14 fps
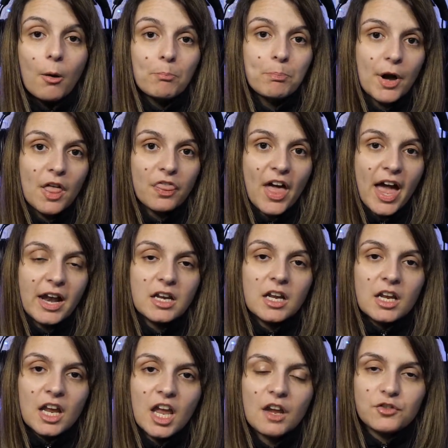But then
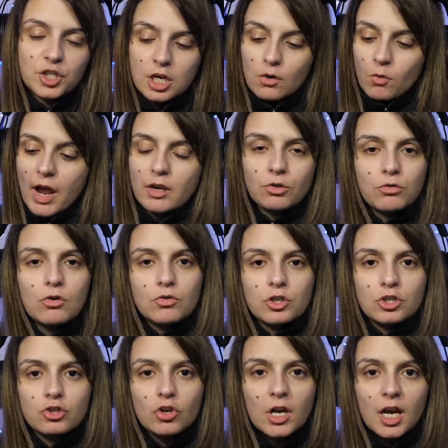if she went through the
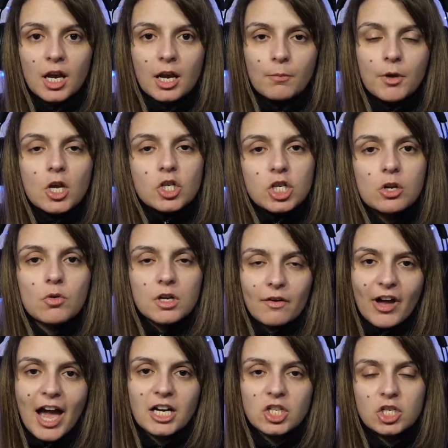stream, she would have
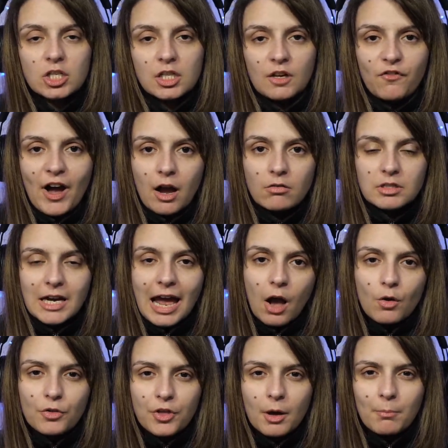actually found
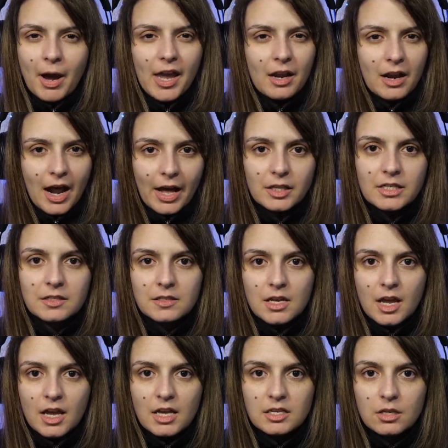out that my
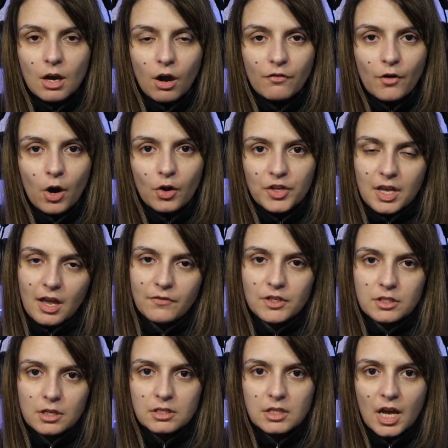analysis of all the
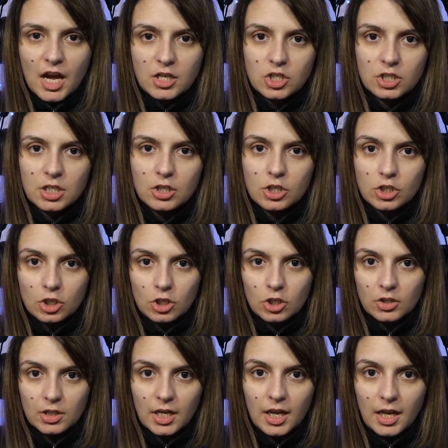evidence that Angelina
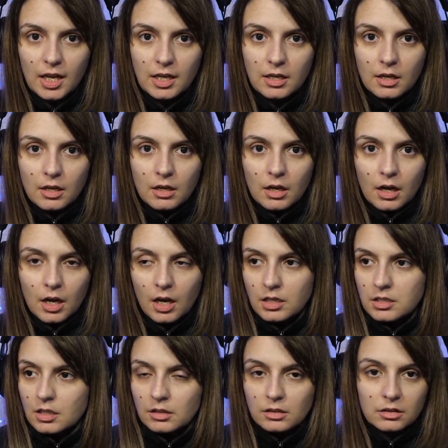Jolie had
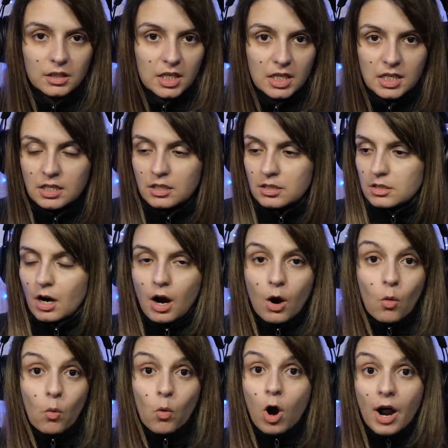leaked or
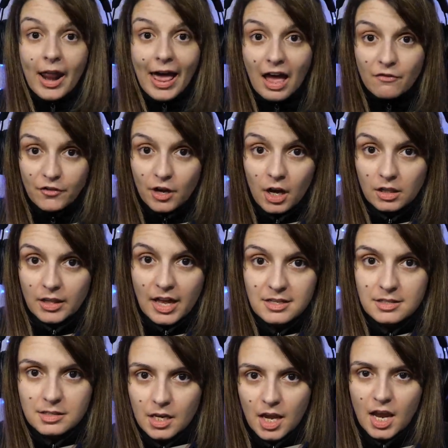whatever, let's
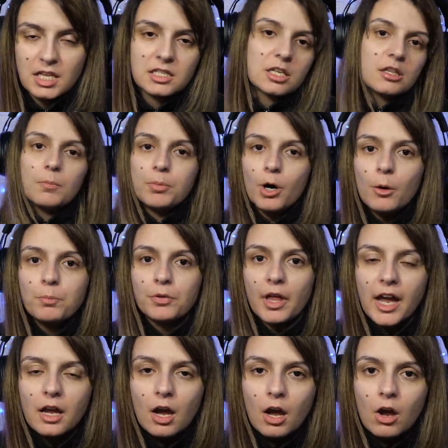say, to the
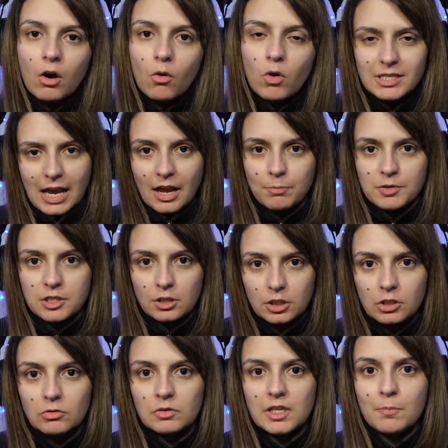public was
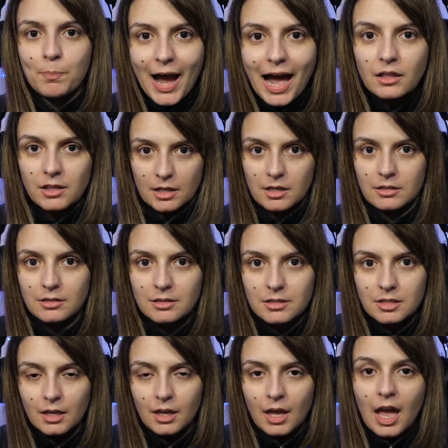absolutely
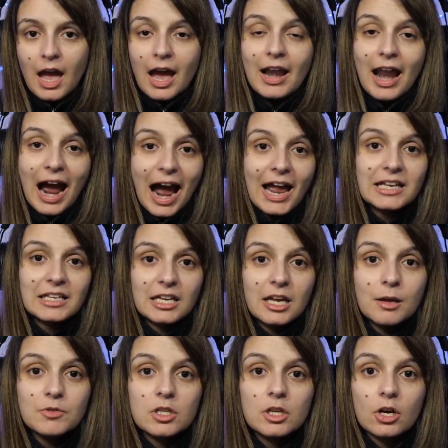balanced. And I came
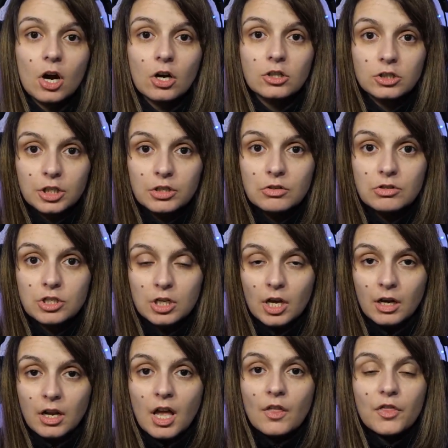to the
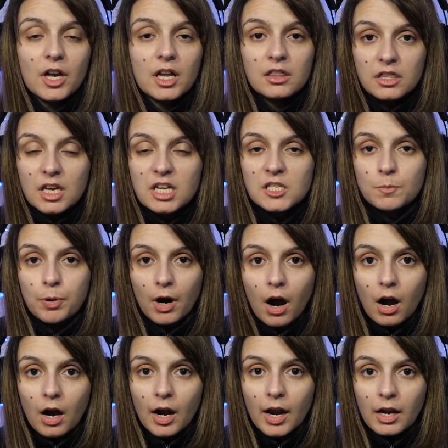conclusion that at this
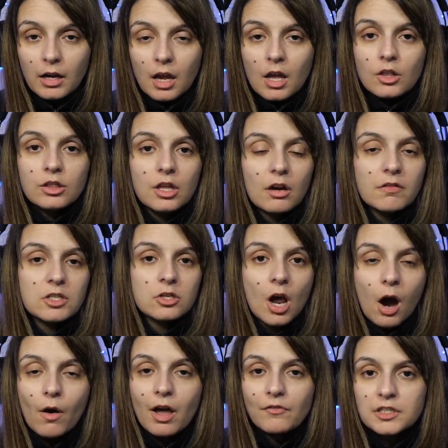point, there is no
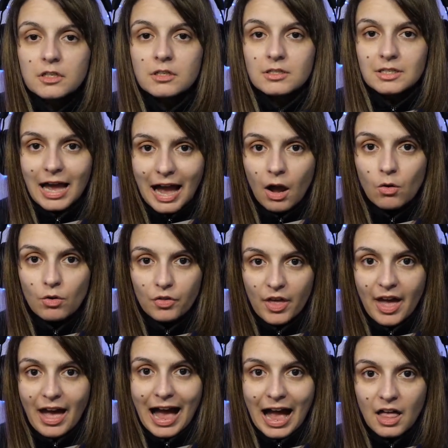evidence out
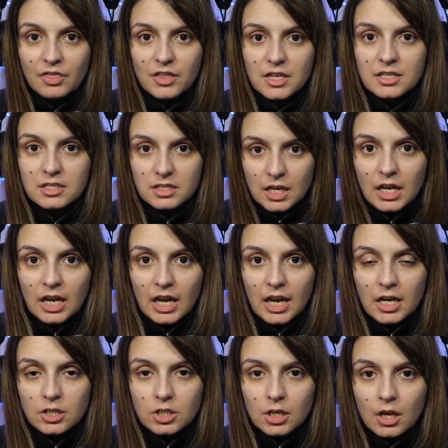there at this
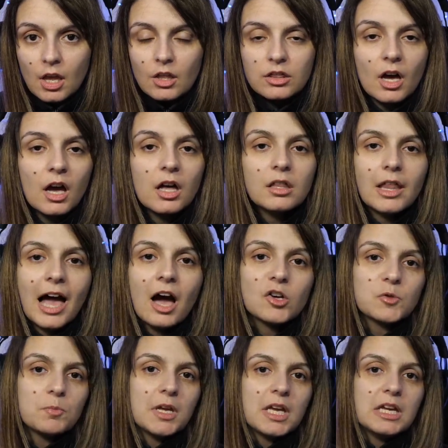stage that allows
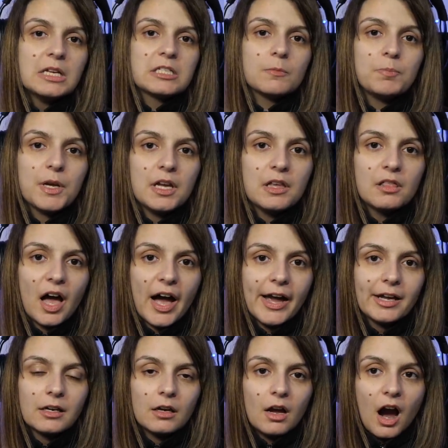me to be
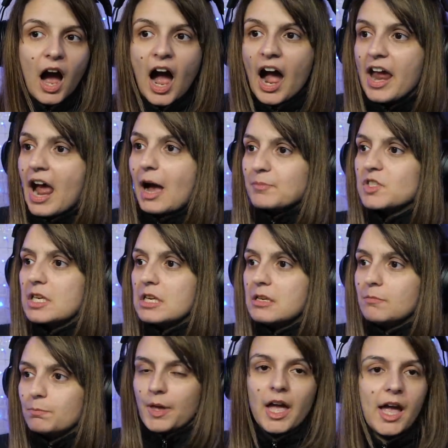like, I am
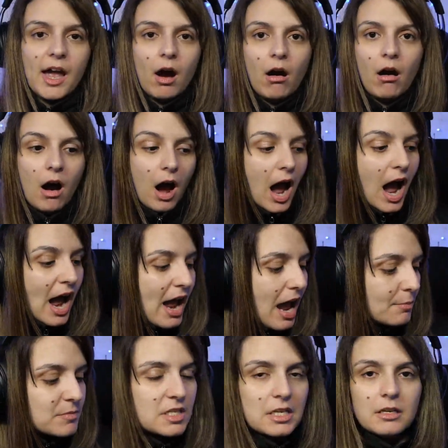Team Pitt or I
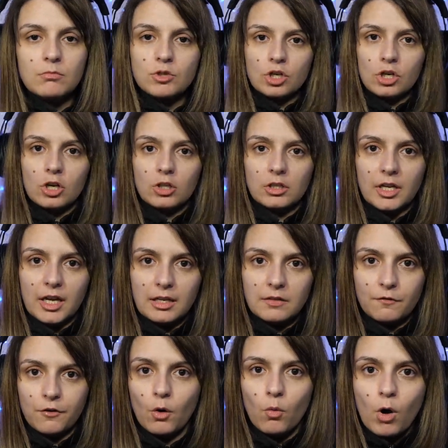am Team Jolie,
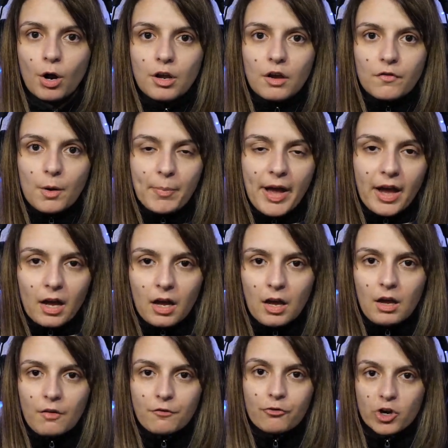for want of a
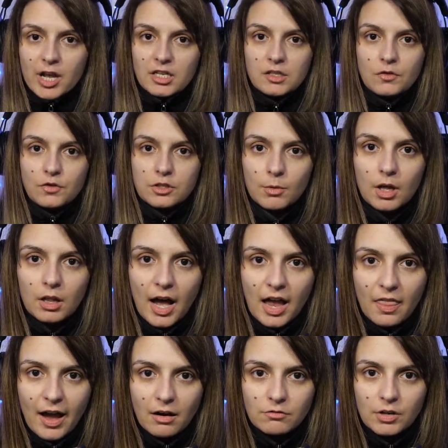better phrase for something like
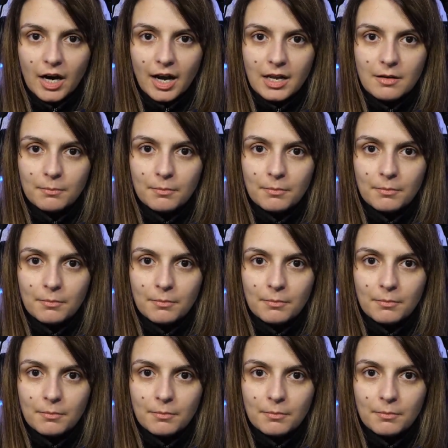that, right?